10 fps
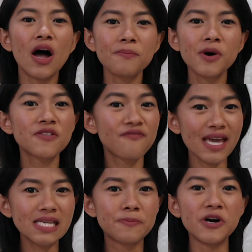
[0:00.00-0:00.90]
on both
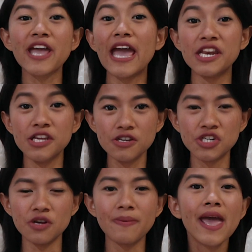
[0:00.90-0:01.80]
Facebook and
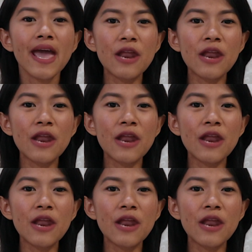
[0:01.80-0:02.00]
YouTube,